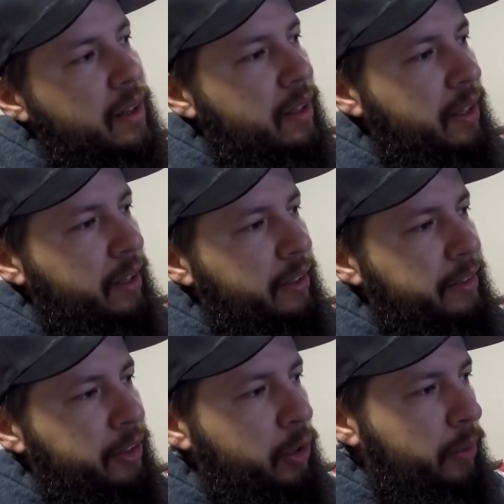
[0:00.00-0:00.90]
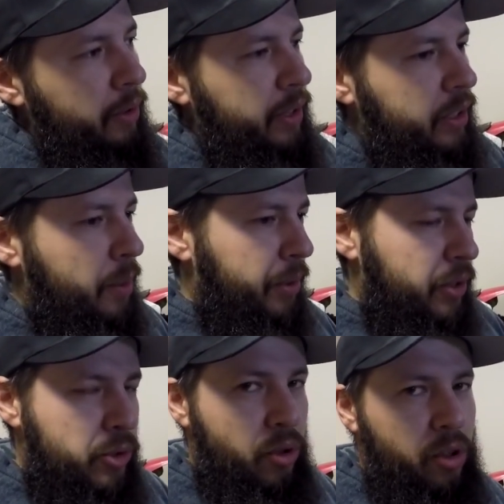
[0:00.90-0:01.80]
a lower and upper
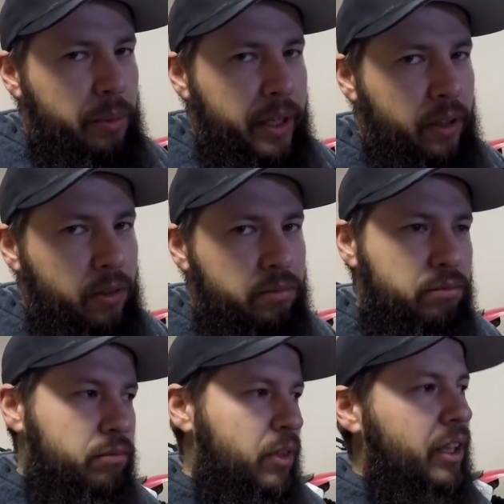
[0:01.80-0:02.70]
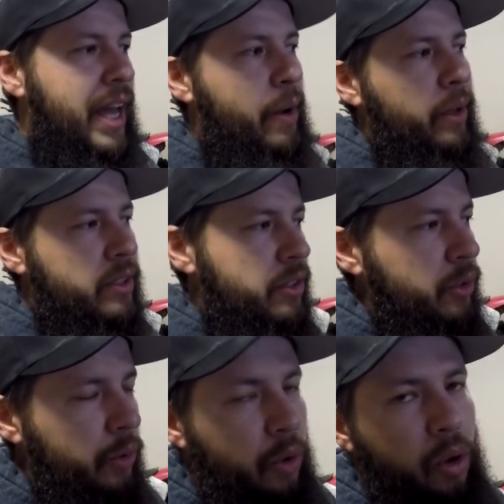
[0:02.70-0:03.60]
control arm that'll allow us to
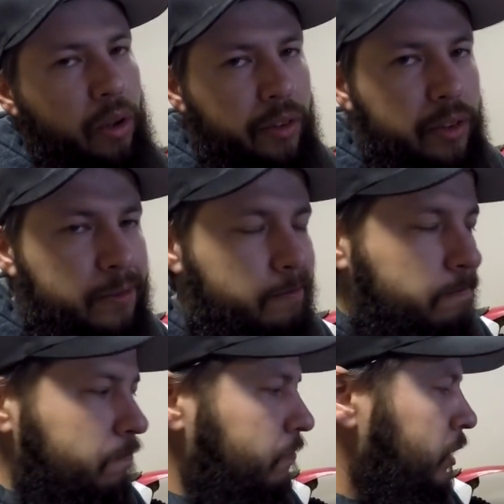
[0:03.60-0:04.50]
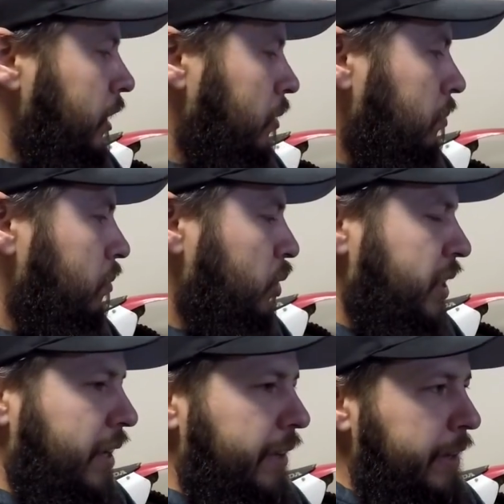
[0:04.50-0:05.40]
do a coilover. So we'll
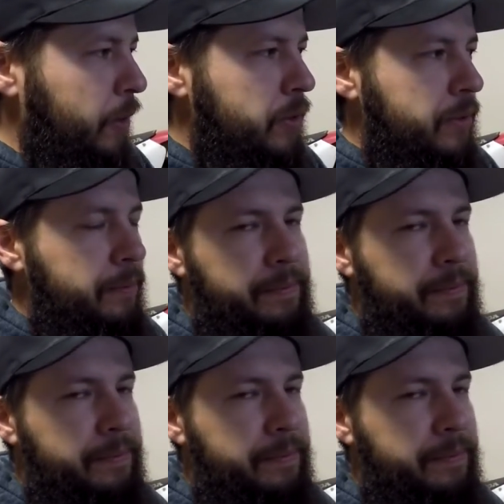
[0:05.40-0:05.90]
see how that goes.